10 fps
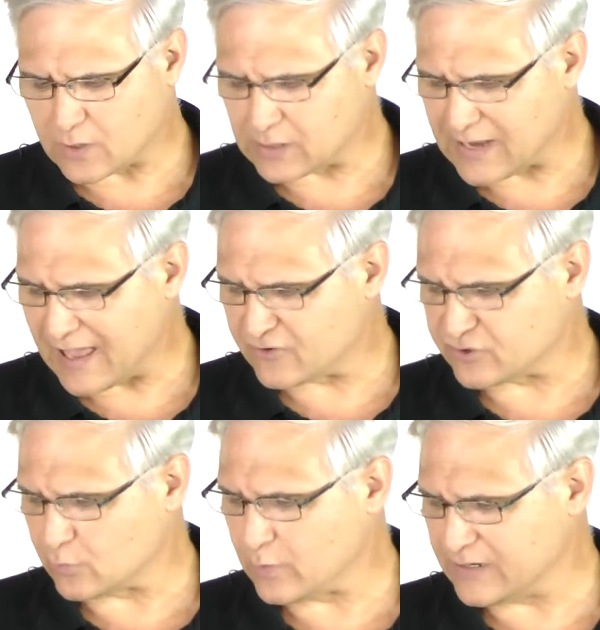what
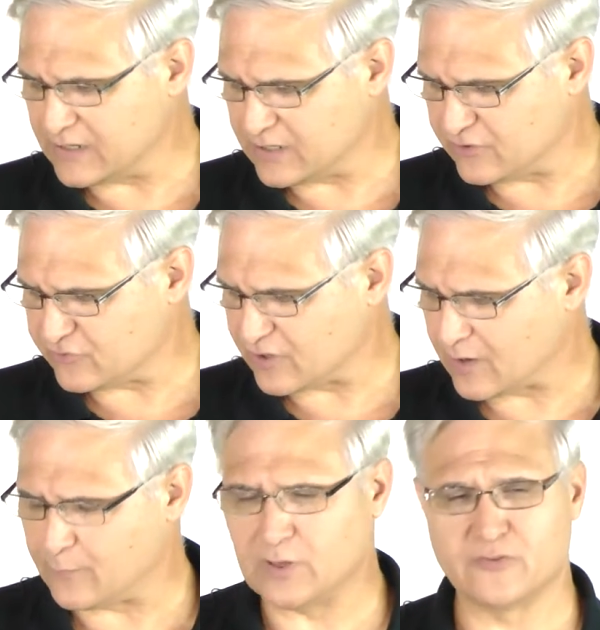allows it, when it is
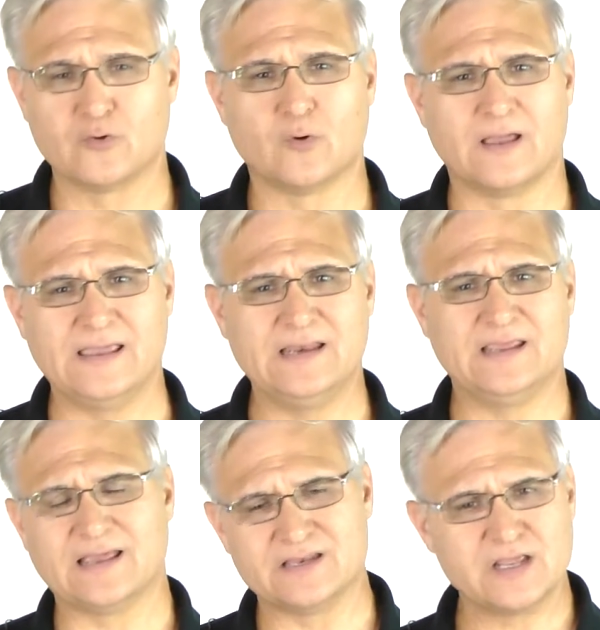put through a
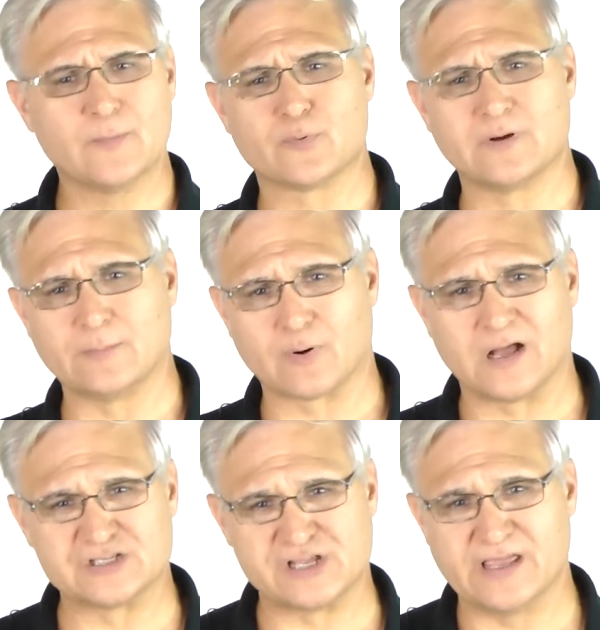heating and tempering
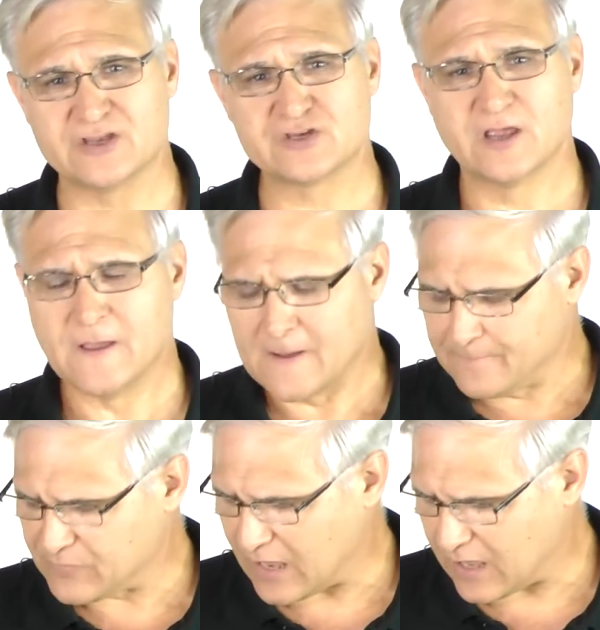process,
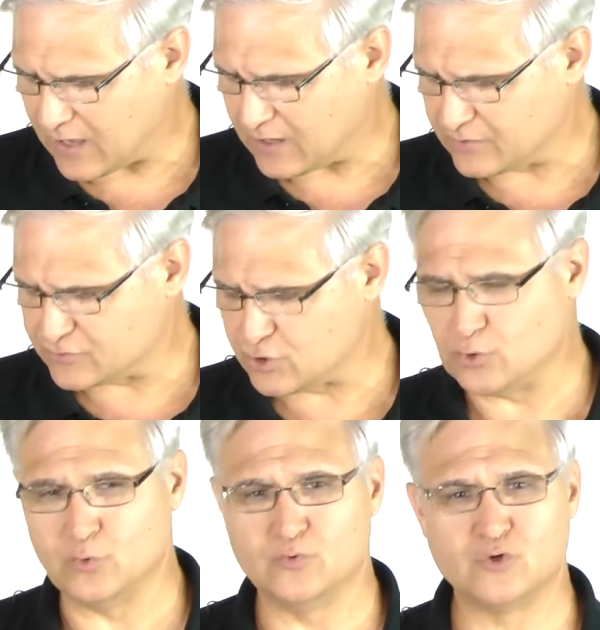
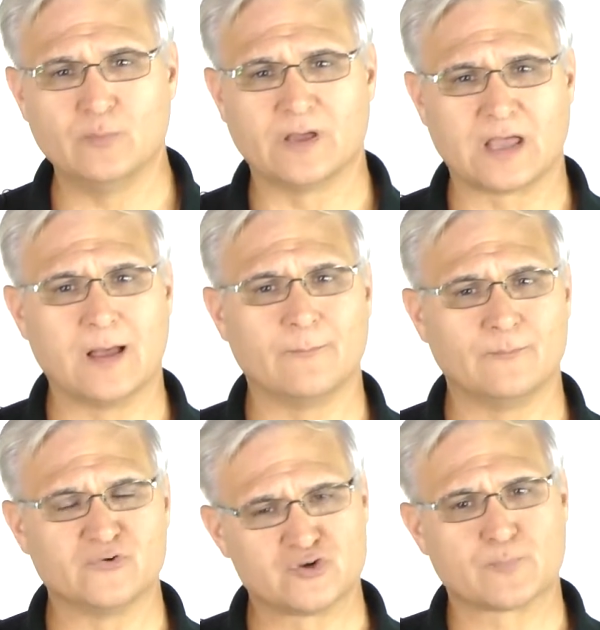to
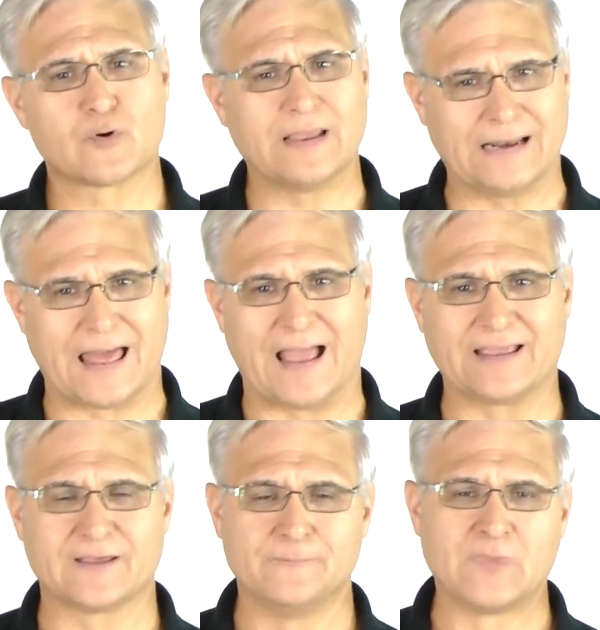become
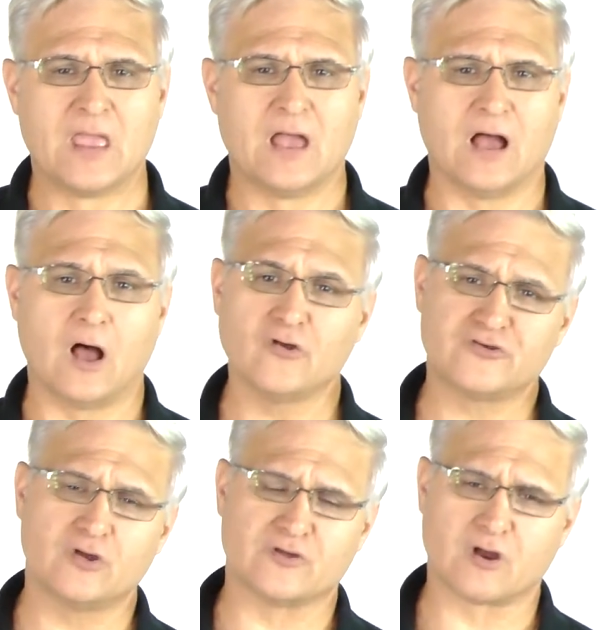spring-like.
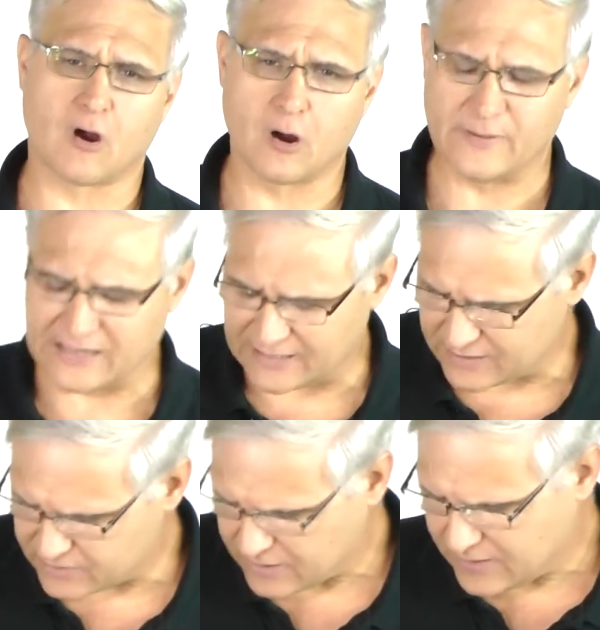Also, the carbon in
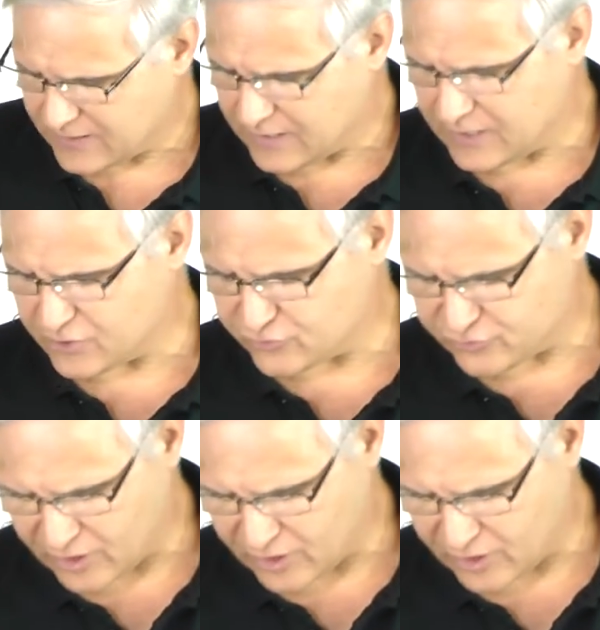it is